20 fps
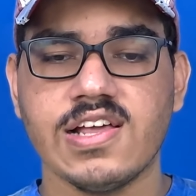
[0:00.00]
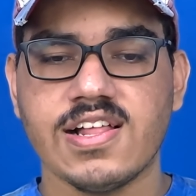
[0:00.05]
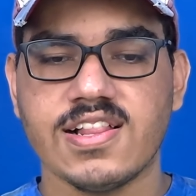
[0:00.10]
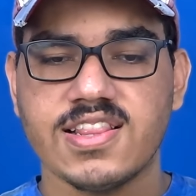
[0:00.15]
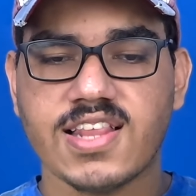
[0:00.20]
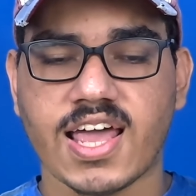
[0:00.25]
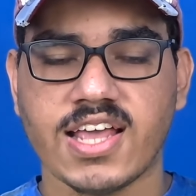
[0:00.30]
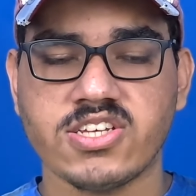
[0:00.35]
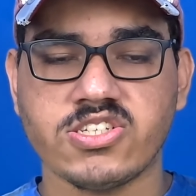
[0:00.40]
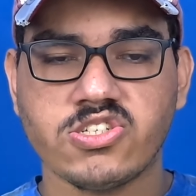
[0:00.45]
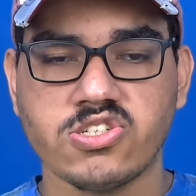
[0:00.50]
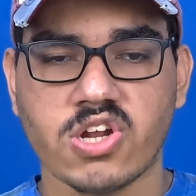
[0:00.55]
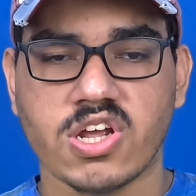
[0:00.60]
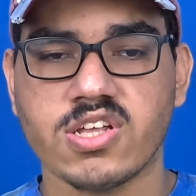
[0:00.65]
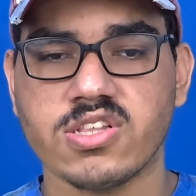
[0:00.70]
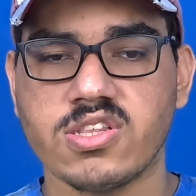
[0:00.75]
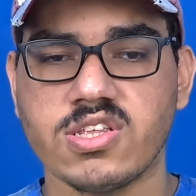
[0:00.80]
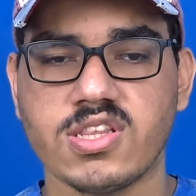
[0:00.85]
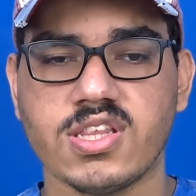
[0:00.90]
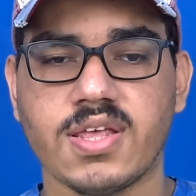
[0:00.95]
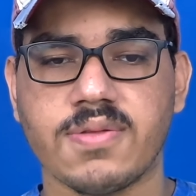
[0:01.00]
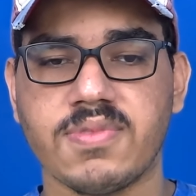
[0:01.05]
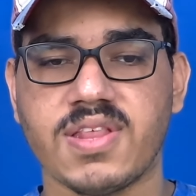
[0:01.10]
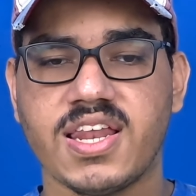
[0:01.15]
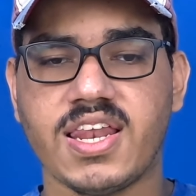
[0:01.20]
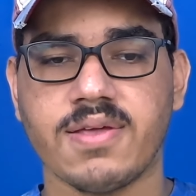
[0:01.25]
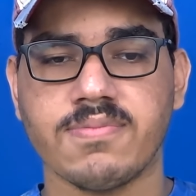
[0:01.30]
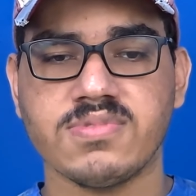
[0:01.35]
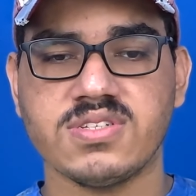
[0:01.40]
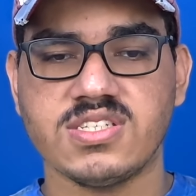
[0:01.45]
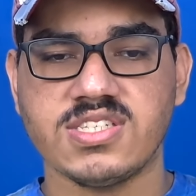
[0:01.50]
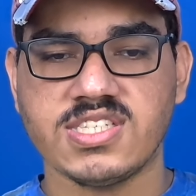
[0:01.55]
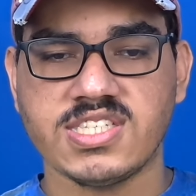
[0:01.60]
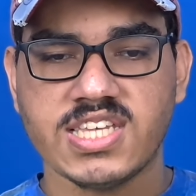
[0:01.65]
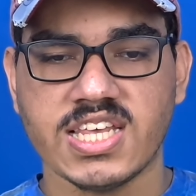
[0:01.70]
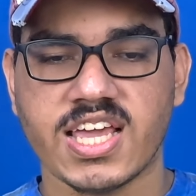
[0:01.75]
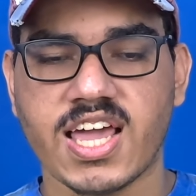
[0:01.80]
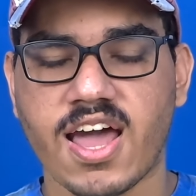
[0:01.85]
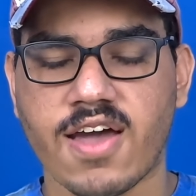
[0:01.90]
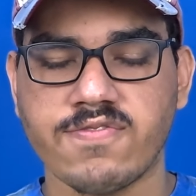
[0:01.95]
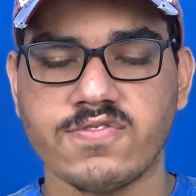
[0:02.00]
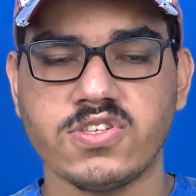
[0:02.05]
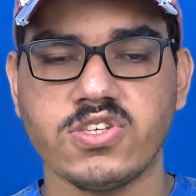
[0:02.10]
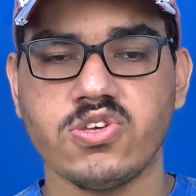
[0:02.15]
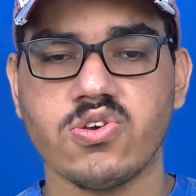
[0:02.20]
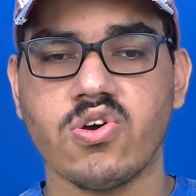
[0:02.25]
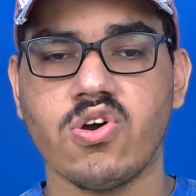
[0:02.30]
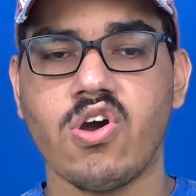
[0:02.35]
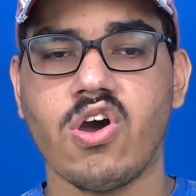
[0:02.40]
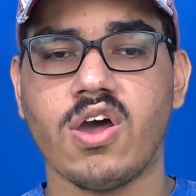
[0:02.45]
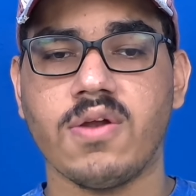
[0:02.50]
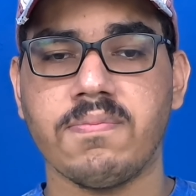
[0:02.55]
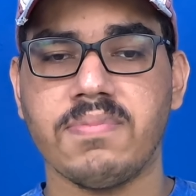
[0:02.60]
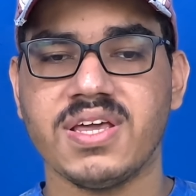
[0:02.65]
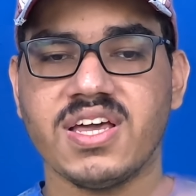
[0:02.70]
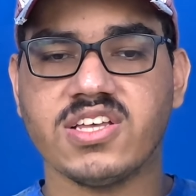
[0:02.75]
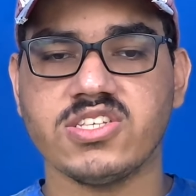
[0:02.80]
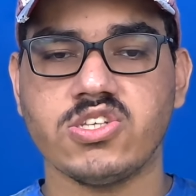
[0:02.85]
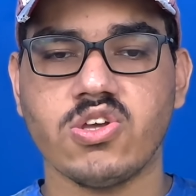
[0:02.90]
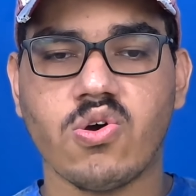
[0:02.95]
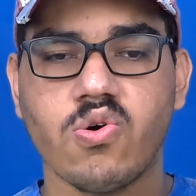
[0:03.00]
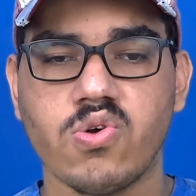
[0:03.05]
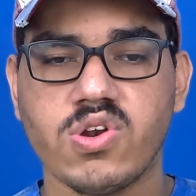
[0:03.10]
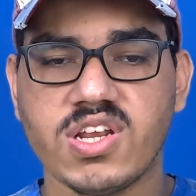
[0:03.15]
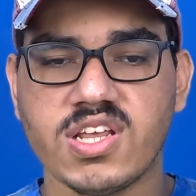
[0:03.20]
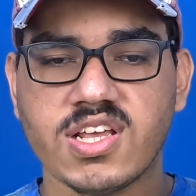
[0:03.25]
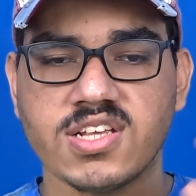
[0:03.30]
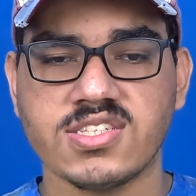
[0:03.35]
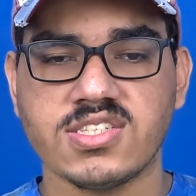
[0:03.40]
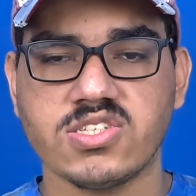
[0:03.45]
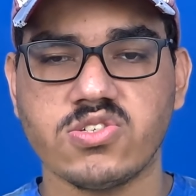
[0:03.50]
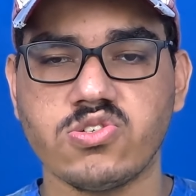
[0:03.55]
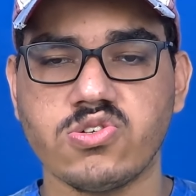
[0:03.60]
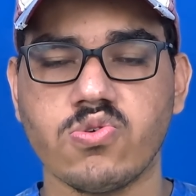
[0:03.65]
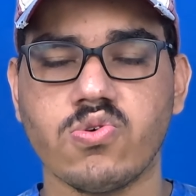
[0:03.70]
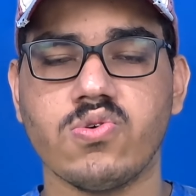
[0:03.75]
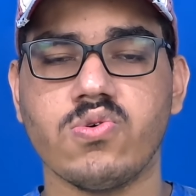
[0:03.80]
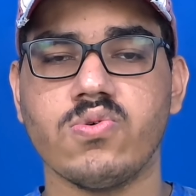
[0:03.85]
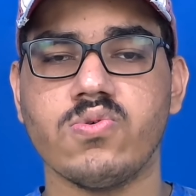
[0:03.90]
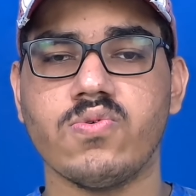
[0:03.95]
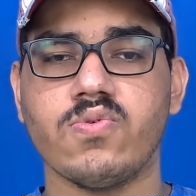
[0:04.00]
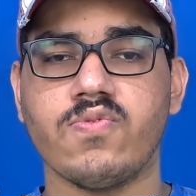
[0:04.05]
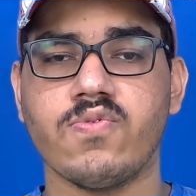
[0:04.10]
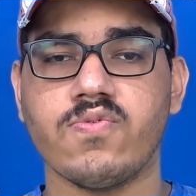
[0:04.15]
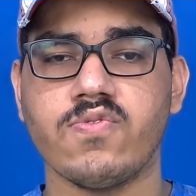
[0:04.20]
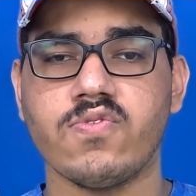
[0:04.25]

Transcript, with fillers: I strengthen them, let them seek after you, God, because you're only a stone.